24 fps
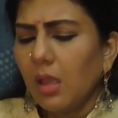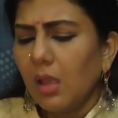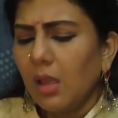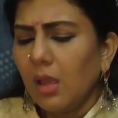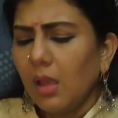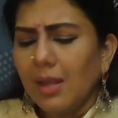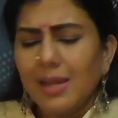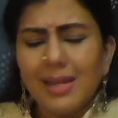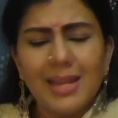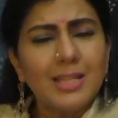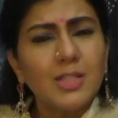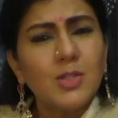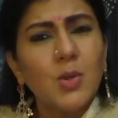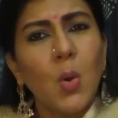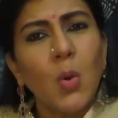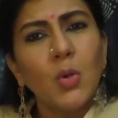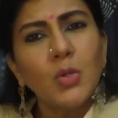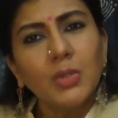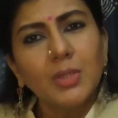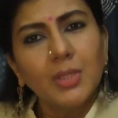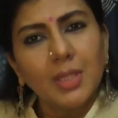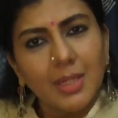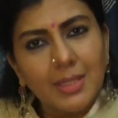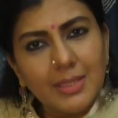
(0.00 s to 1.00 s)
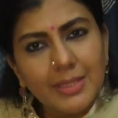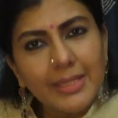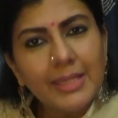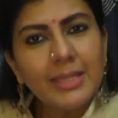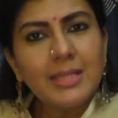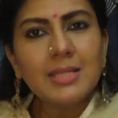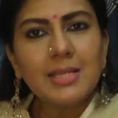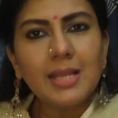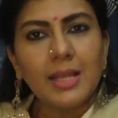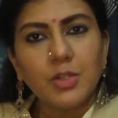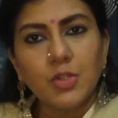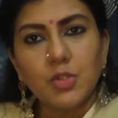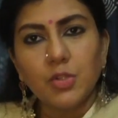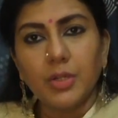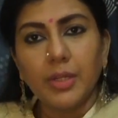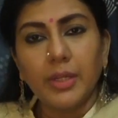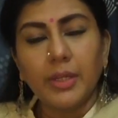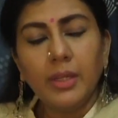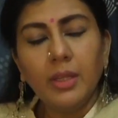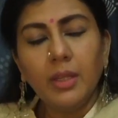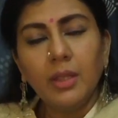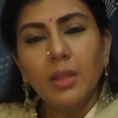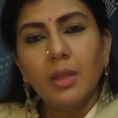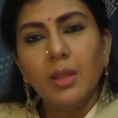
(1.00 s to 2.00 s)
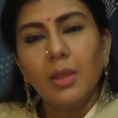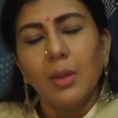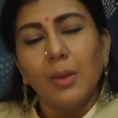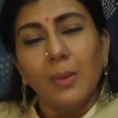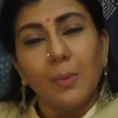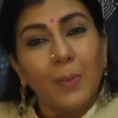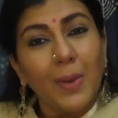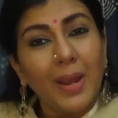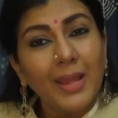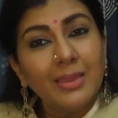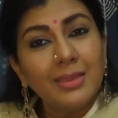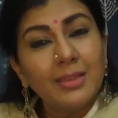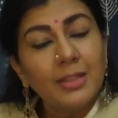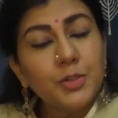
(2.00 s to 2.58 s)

Let's go to 13th century when